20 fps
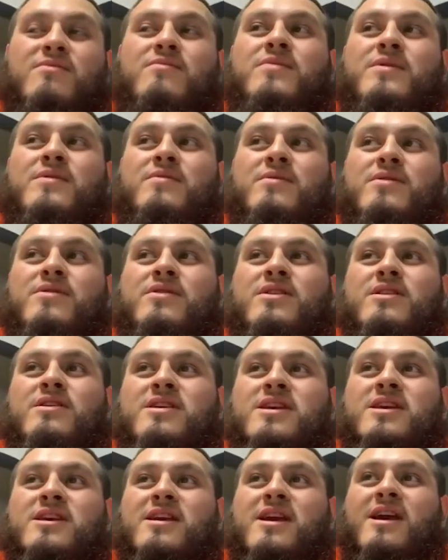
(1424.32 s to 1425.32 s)
were
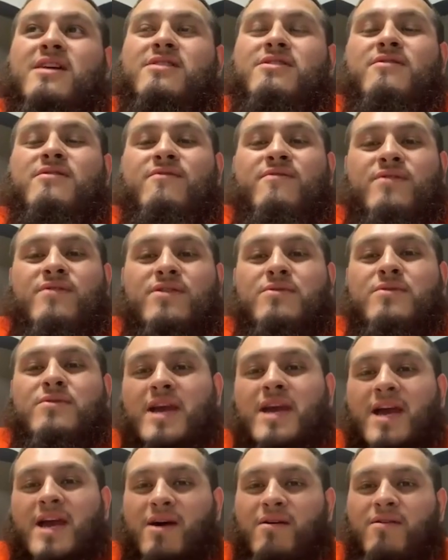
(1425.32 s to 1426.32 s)
looking at the view
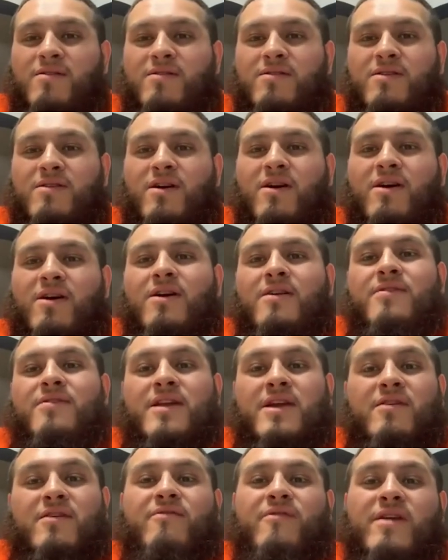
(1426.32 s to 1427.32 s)
count on
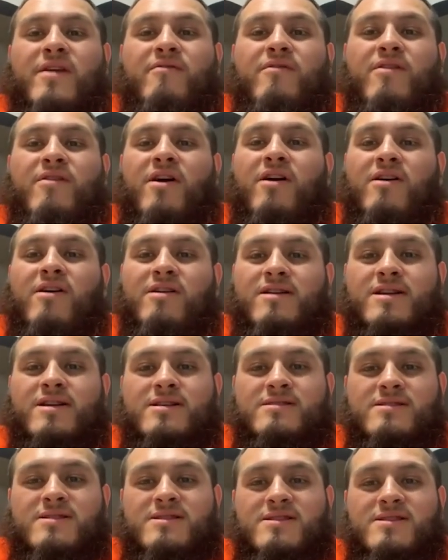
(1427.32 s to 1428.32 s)
their favorite artists,
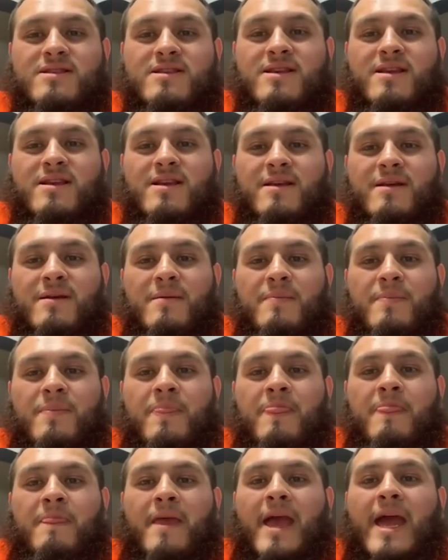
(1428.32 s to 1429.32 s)

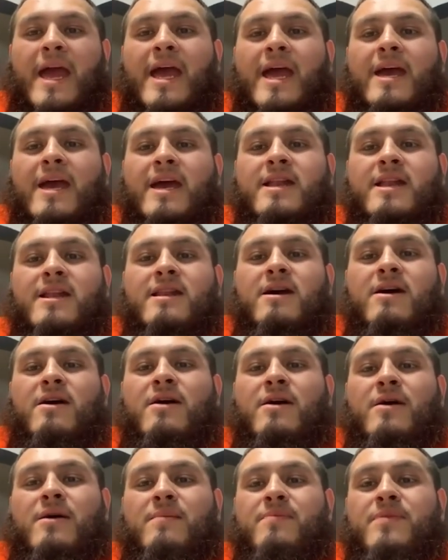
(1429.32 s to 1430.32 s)
and
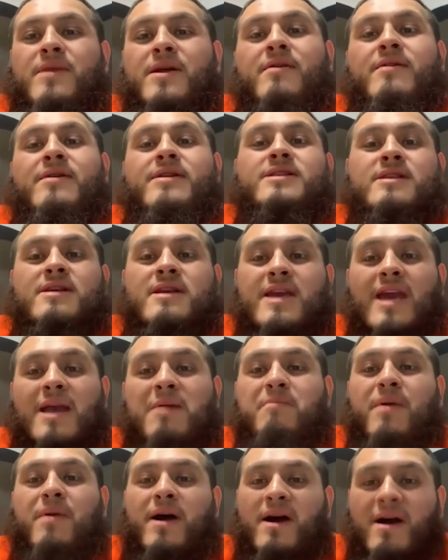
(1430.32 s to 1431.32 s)
they're into
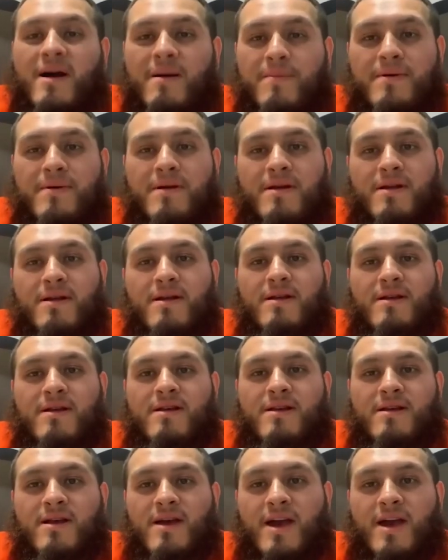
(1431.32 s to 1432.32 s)
K-pop.
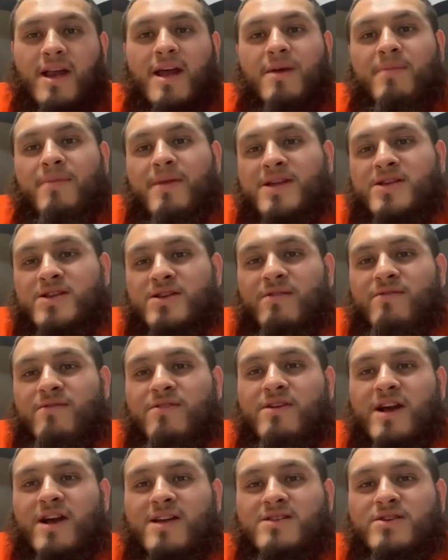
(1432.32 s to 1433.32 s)
And I'm not sure if you
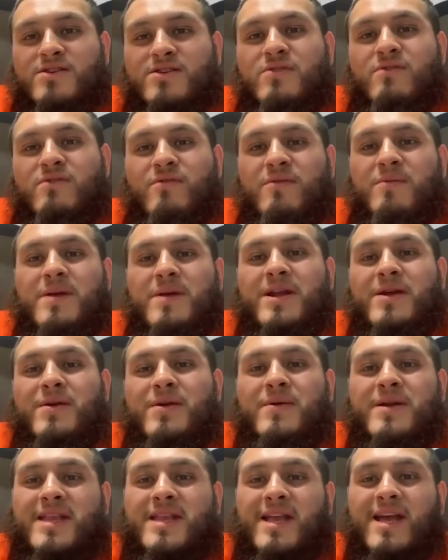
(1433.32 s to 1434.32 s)
guys are too
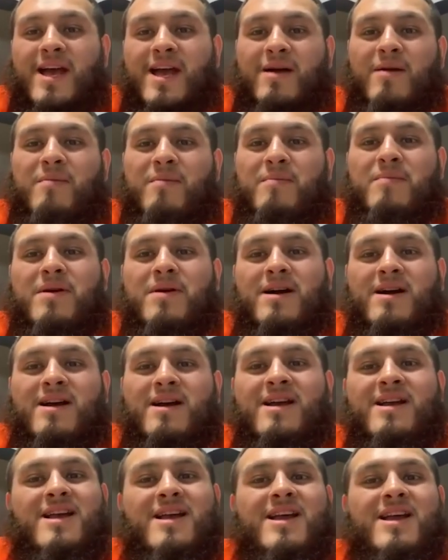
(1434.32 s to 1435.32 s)
familiar with that, but
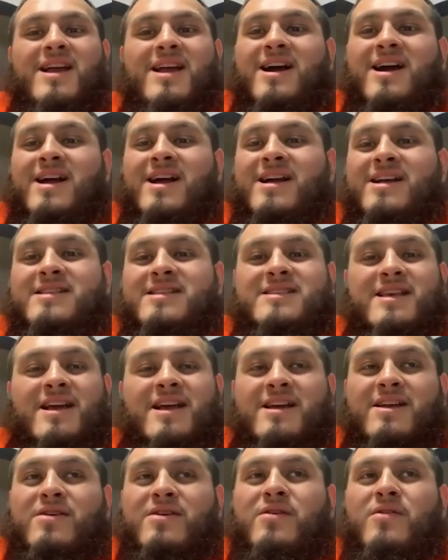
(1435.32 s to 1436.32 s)
it's
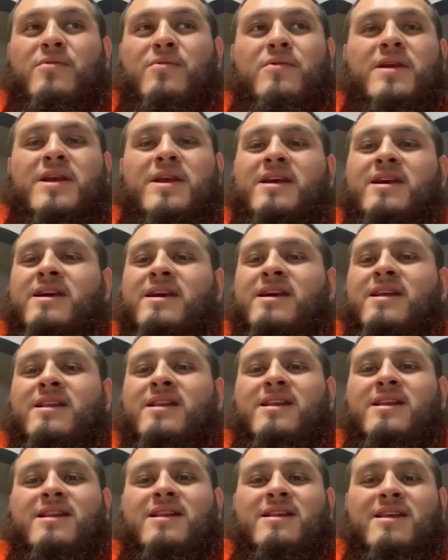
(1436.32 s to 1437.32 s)

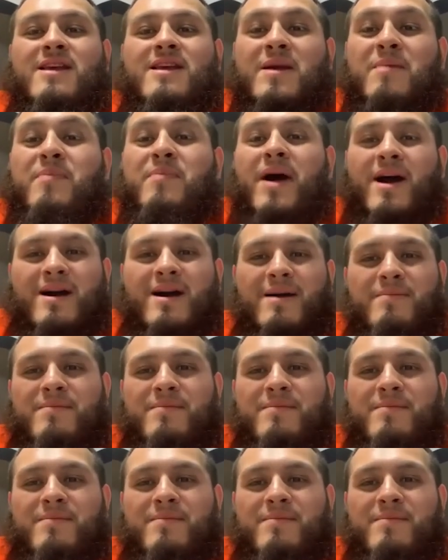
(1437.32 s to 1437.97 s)
Korean hip hop